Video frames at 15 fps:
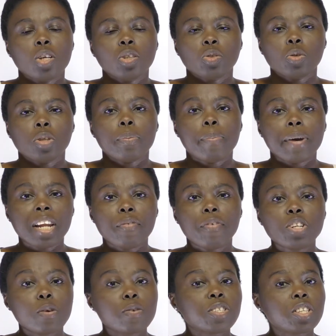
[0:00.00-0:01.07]
So the
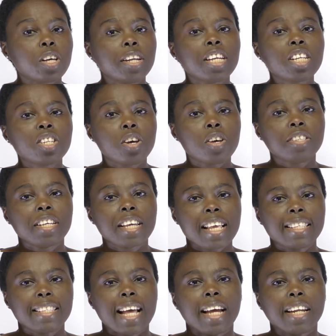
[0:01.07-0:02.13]
benefit of studying nursing
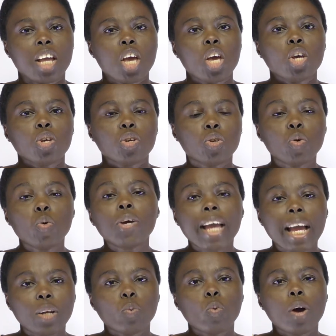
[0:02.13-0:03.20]
is that you
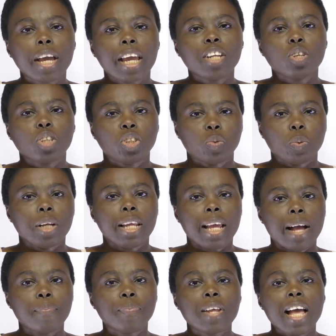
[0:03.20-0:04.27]
can work in
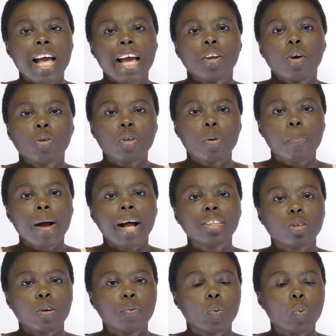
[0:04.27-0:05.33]
Australia and other parts
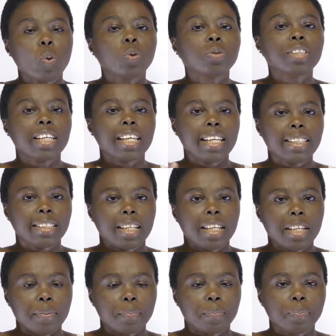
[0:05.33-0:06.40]
of the world
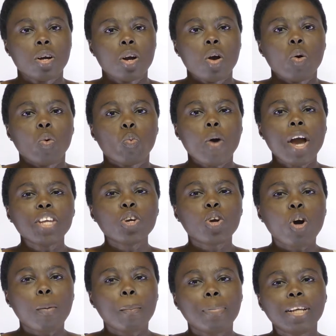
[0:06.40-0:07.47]
easily. When you
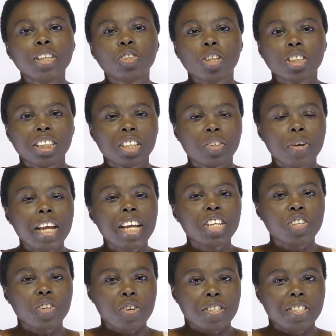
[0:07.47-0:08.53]
complete your degree in
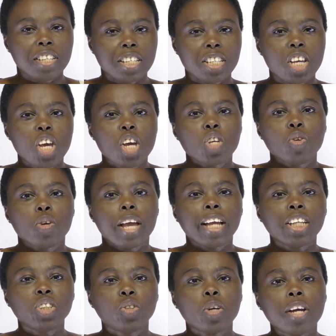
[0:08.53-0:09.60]
nursing, you
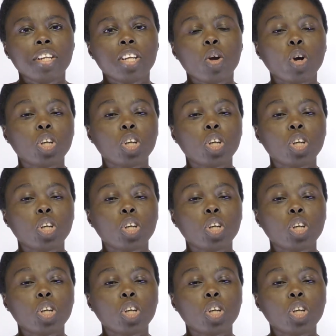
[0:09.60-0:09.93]
can join the